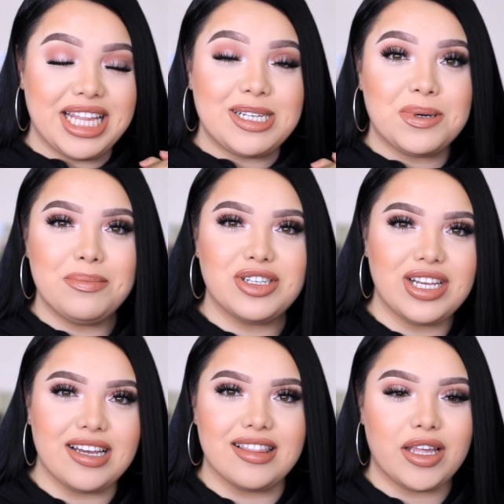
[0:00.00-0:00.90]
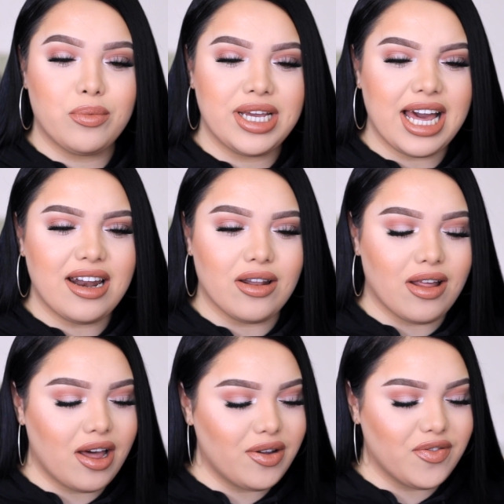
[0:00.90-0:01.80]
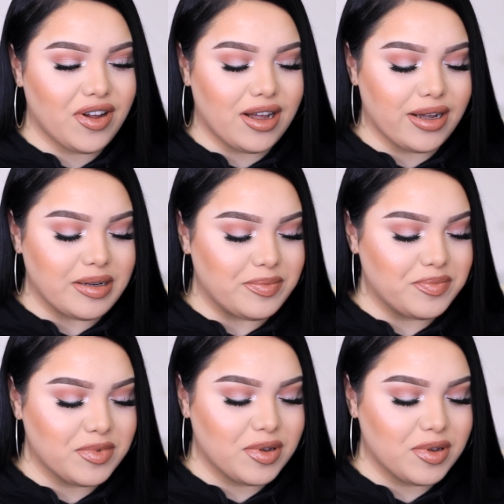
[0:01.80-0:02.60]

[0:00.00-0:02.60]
but that's pretty much it. Then we had a lot of